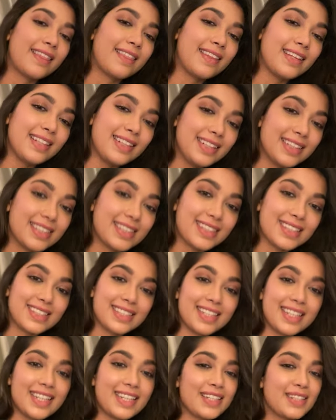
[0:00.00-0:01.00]
I think this
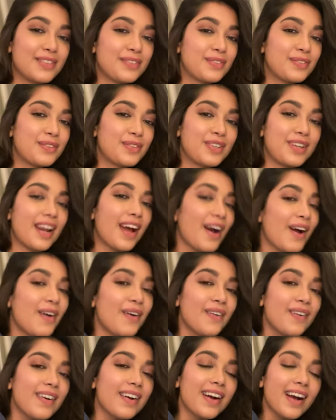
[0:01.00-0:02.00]
is it for
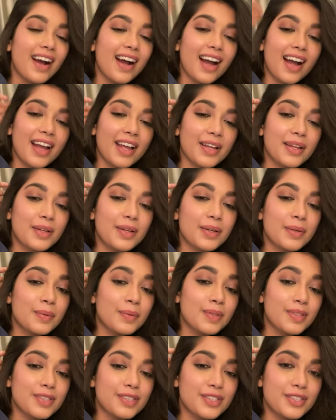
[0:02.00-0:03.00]
now. I
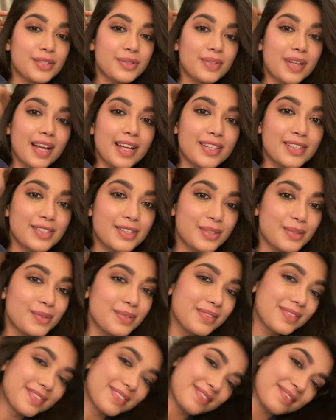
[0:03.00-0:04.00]
will see you guys
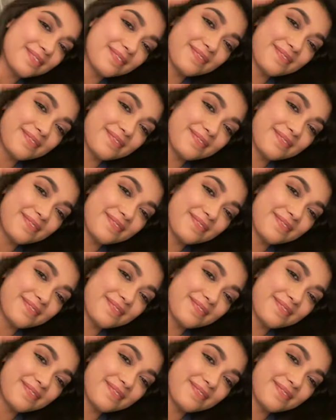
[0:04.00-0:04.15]
soon.